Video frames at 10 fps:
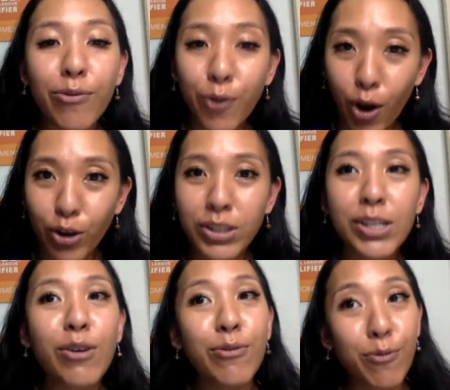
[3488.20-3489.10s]
False,
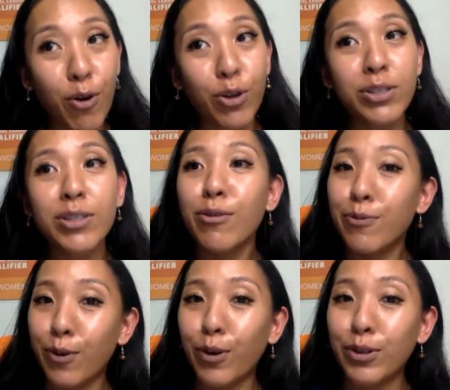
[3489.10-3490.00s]
false,
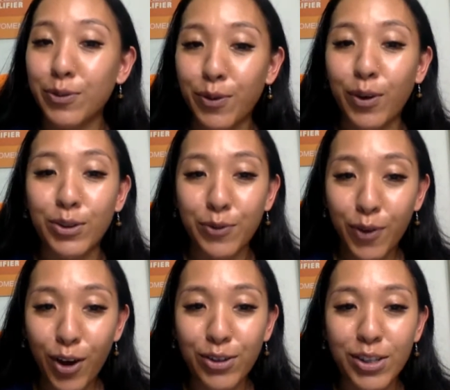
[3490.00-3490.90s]
false, false,
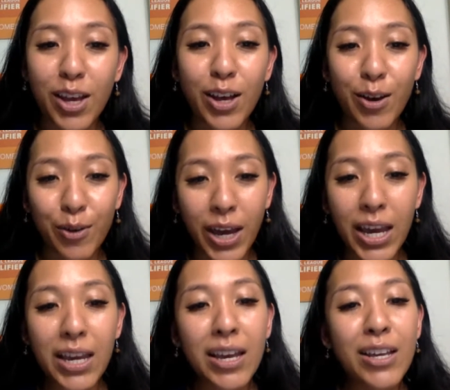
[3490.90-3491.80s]
false.
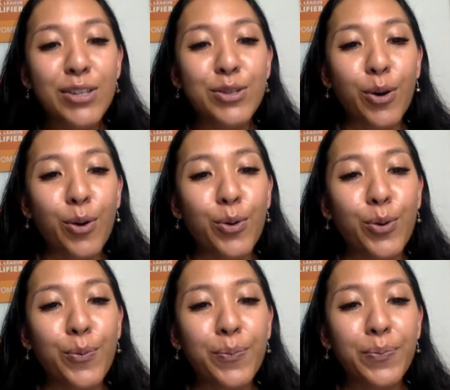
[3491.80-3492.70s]
Okay,
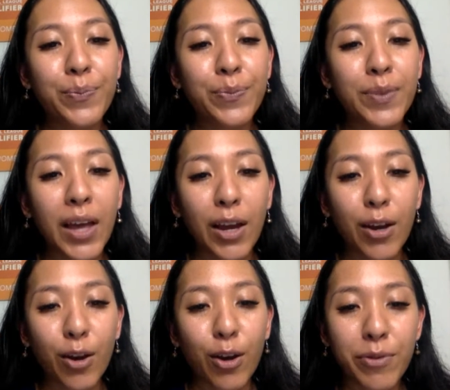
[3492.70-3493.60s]
so I
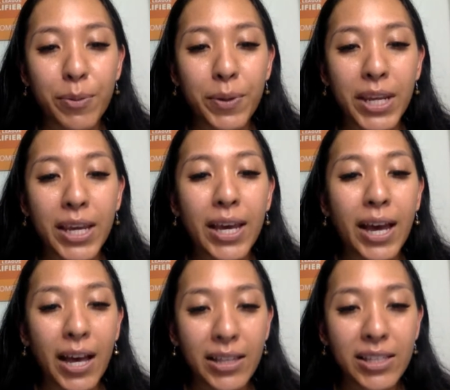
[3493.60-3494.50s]
hope
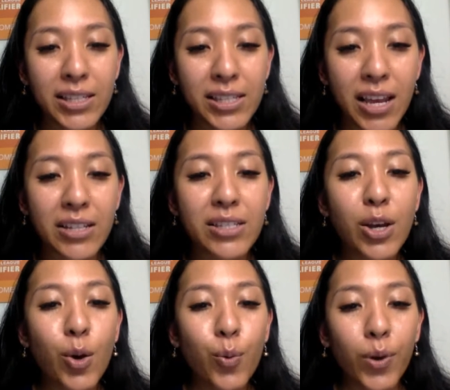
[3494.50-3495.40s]
everybody
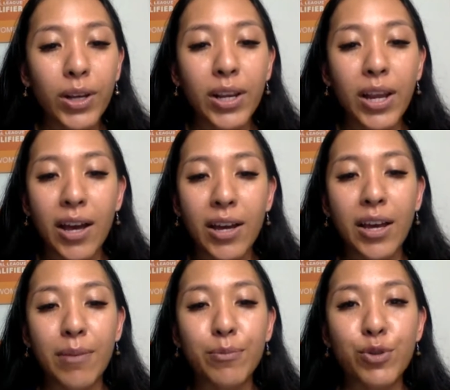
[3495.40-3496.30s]
understand what I
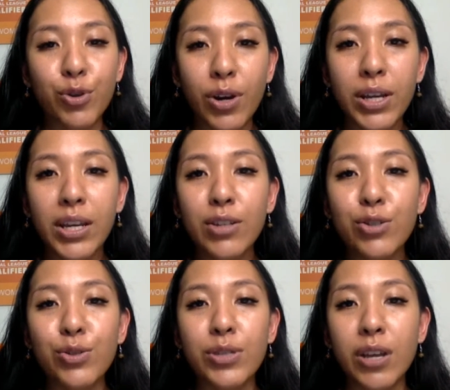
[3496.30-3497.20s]
am trying
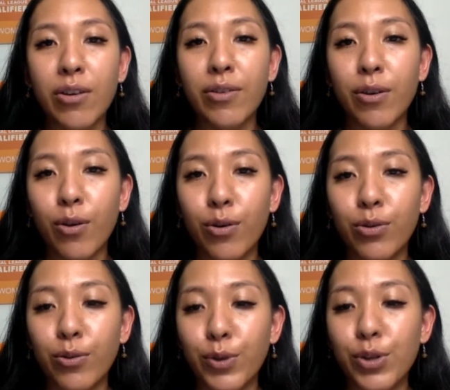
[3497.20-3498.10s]
to tell all
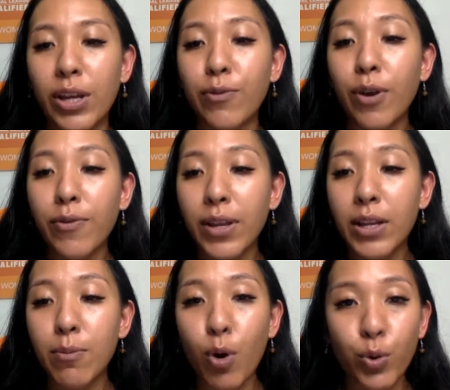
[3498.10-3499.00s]
of you today. If you have any
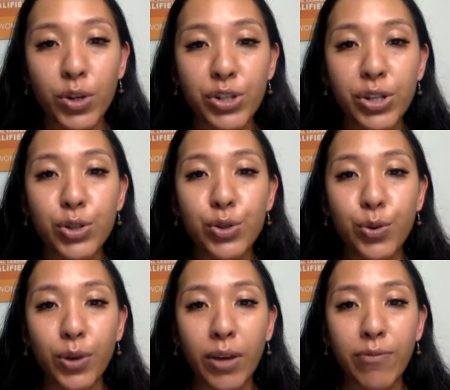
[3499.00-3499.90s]
more questions, you
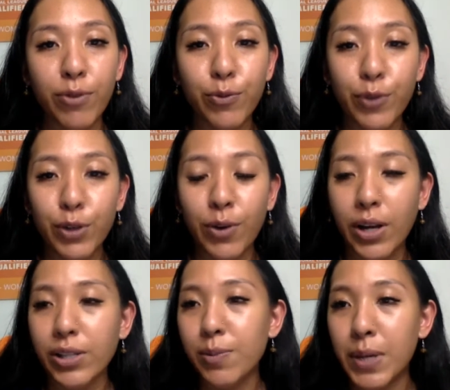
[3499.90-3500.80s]
can feel free to
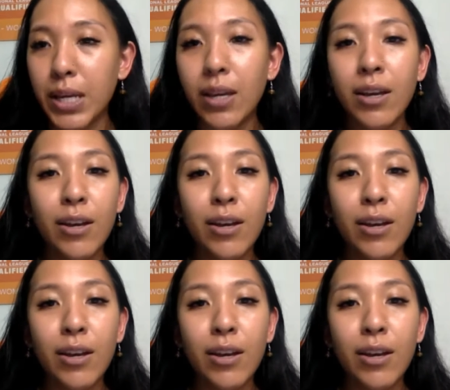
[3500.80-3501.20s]
ask me.